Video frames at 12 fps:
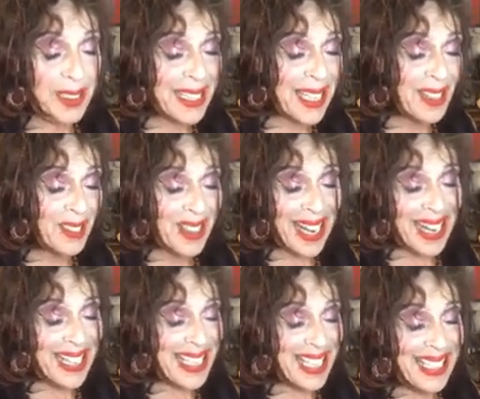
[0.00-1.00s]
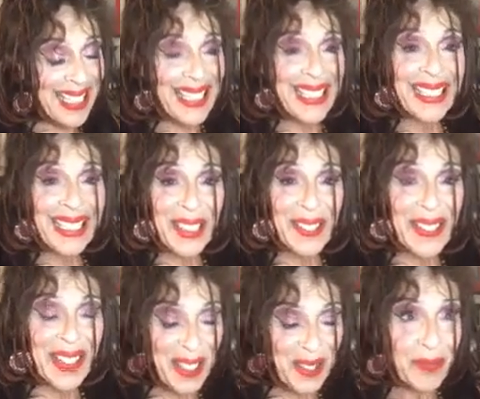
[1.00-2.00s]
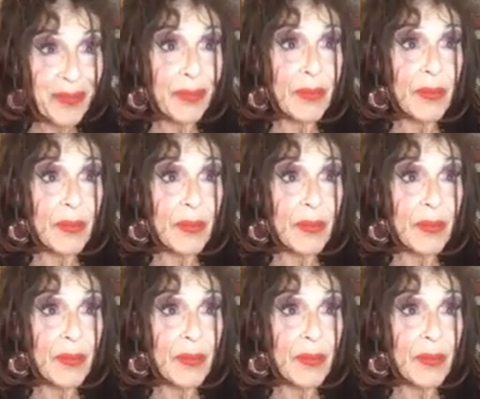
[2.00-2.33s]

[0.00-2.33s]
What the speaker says: Dionysian delirium.